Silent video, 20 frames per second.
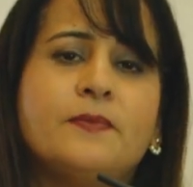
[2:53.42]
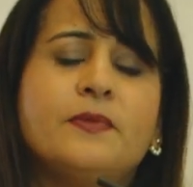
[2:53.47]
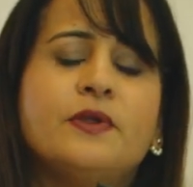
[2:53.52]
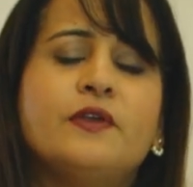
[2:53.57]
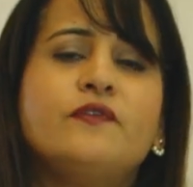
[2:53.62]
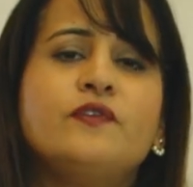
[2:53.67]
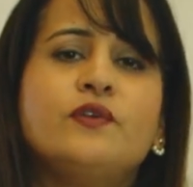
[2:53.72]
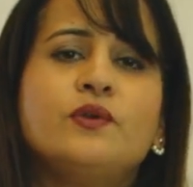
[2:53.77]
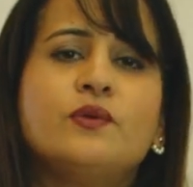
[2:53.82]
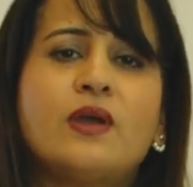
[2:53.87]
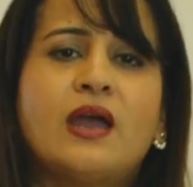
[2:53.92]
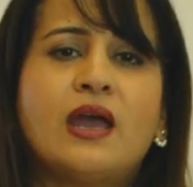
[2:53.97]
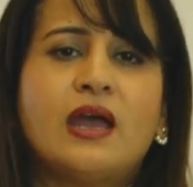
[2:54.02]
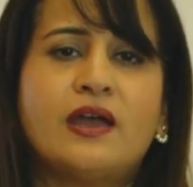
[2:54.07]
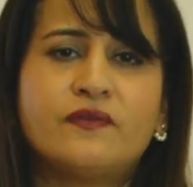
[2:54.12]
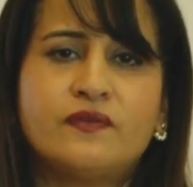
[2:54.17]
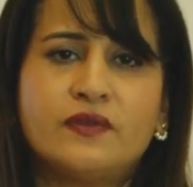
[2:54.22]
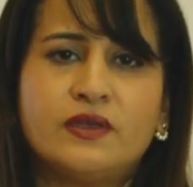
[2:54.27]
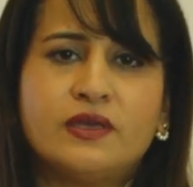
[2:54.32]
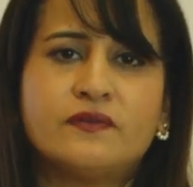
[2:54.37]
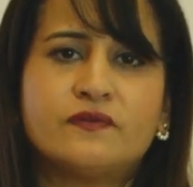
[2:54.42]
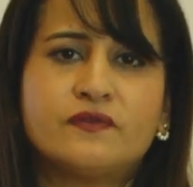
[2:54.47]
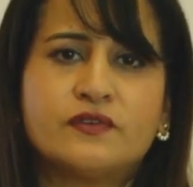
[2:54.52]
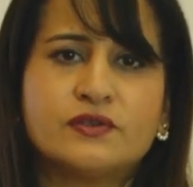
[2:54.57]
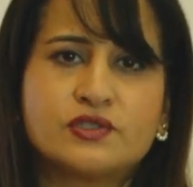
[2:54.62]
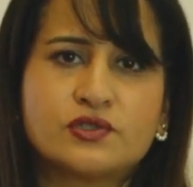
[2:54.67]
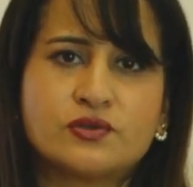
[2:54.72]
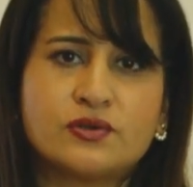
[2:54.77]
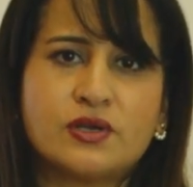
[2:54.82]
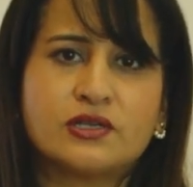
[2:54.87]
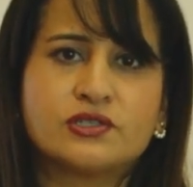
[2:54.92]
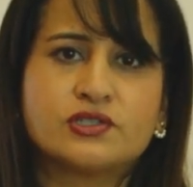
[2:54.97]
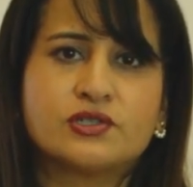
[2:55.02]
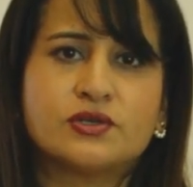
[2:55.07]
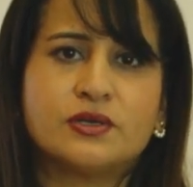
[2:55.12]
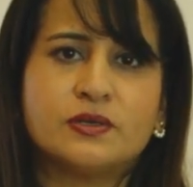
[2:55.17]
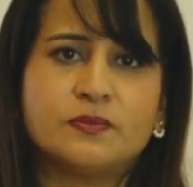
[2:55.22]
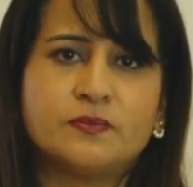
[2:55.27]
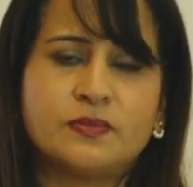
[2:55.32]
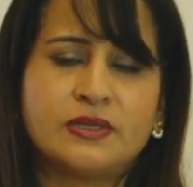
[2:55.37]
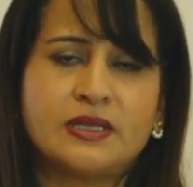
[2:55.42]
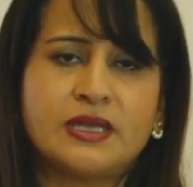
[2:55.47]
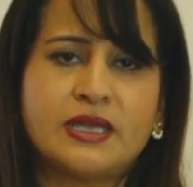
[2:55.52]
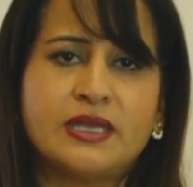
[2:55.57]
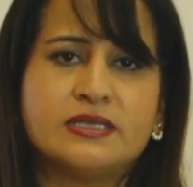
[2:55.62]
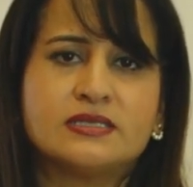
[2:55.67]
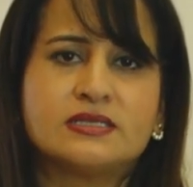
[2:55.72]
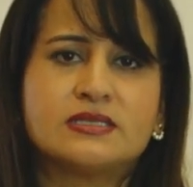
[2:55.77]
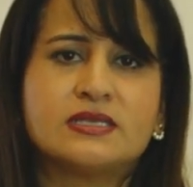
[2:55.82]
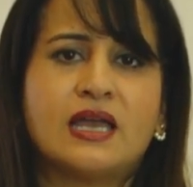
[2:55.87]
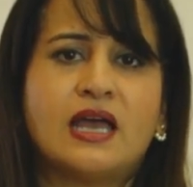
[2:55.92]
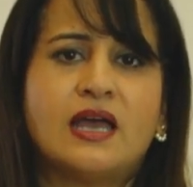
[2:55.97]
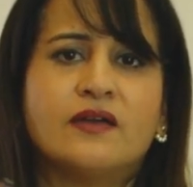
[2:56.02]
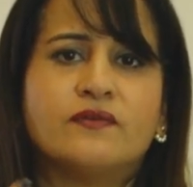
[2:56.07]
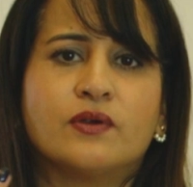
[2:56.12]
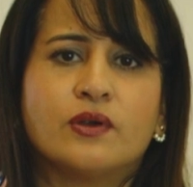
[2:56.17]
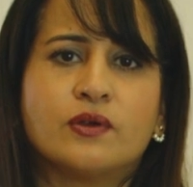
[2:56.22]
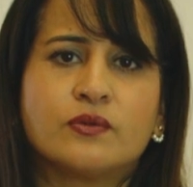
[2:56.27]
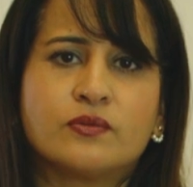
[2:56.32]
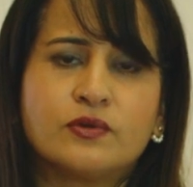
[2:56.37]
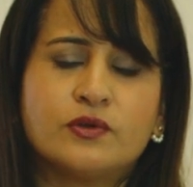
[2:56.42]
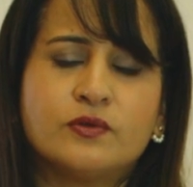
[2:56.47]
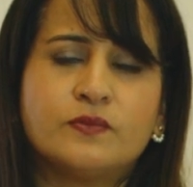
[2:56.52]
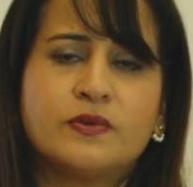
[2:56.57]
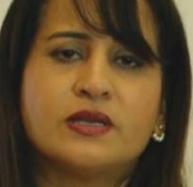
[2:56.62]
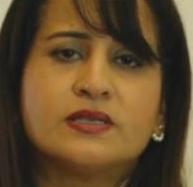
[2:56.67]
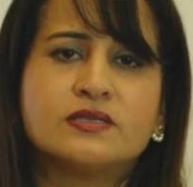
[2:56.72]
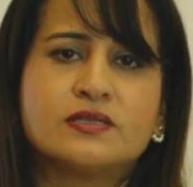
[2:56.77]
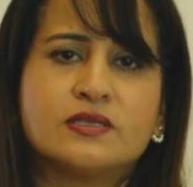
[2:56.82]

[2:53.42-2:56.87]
if you have the infrastructure in place to have Aruba,